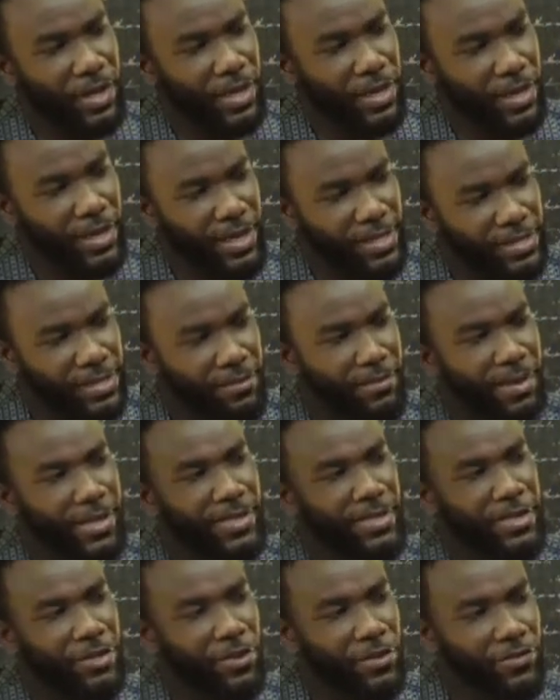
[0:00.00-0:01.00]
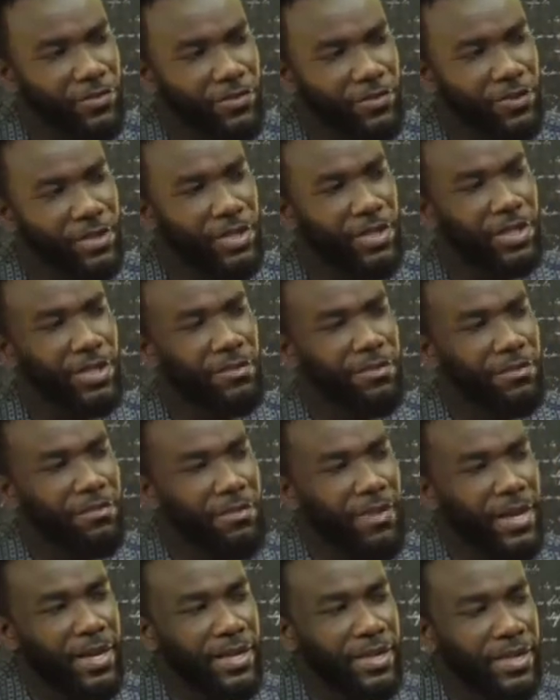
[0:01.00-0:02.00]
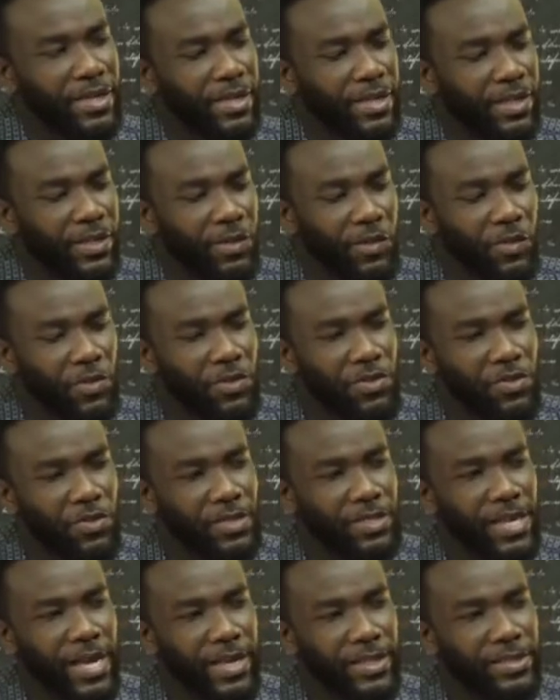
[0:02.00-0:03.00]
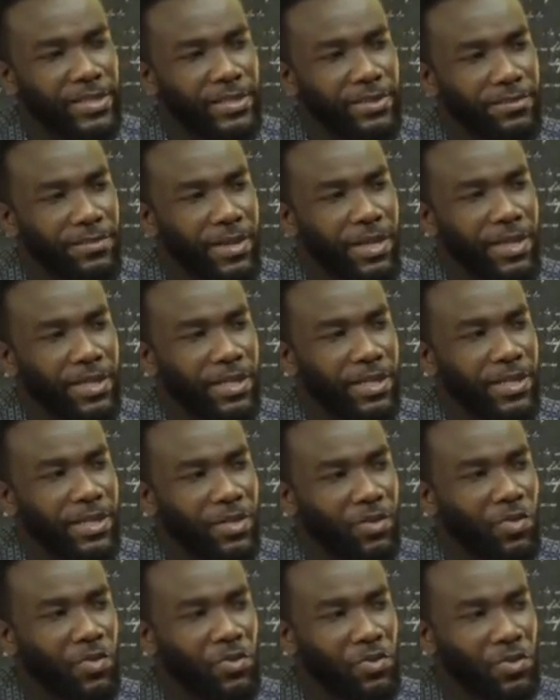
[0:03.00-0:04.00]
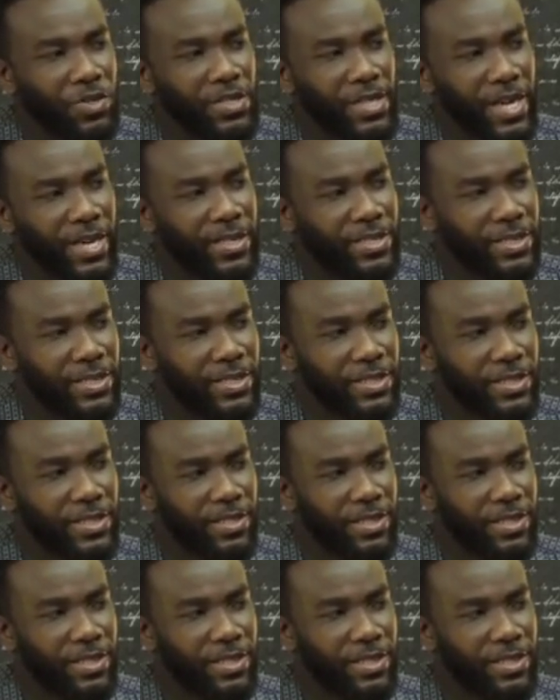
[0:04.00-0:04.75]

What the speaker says: there's a mention of men, ego, society, men, ego, society.